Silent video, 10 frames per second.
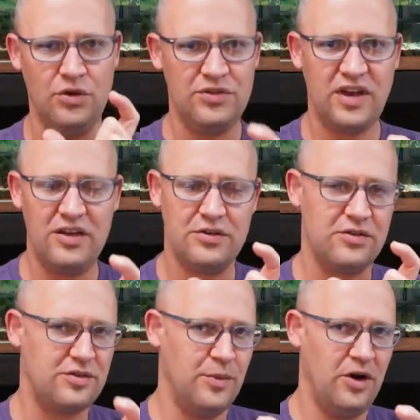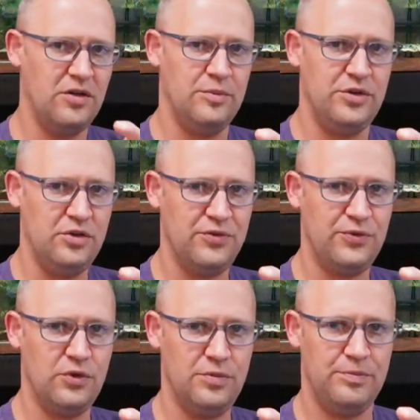Those guys are small and
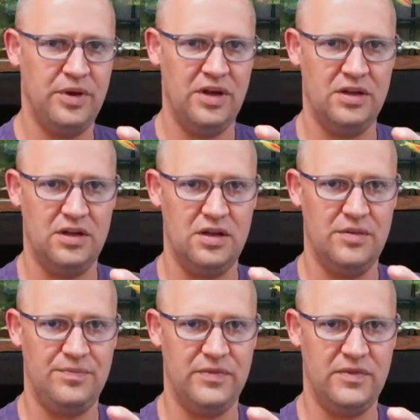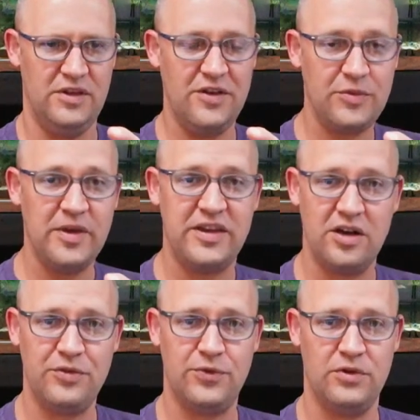beautiful, but you have to be
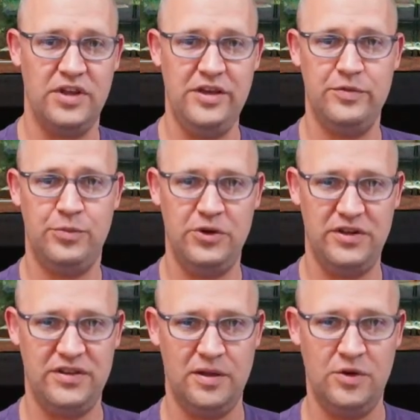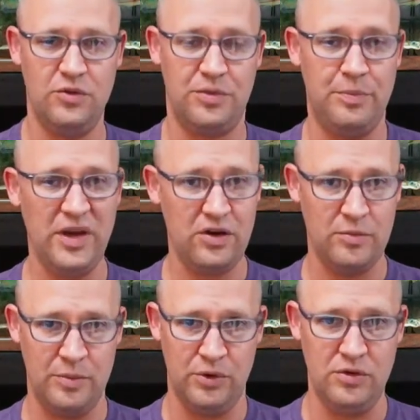careful even putting them in with
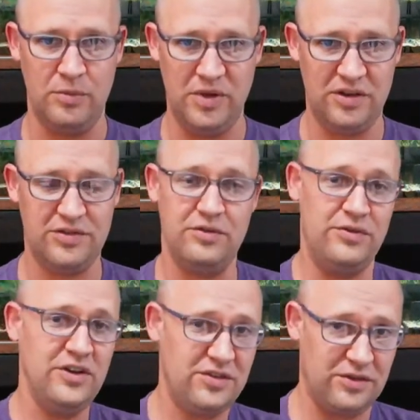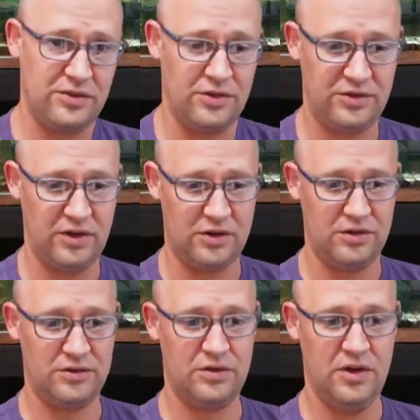bigger Mabuna because they're vicious little
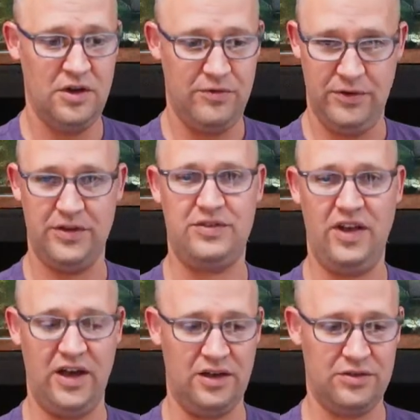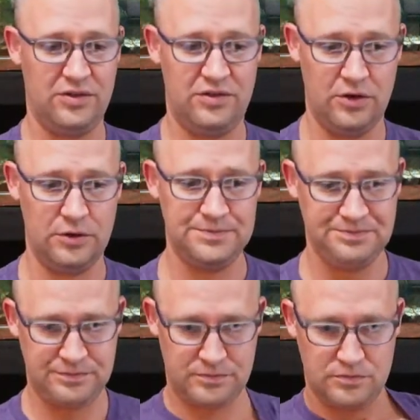suckers for their size.
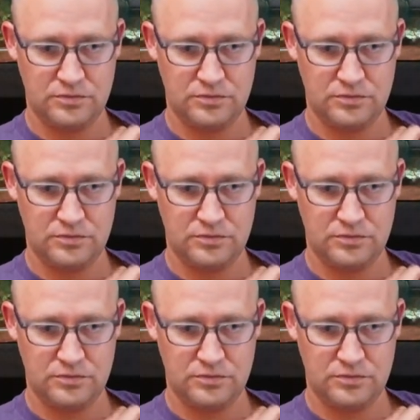So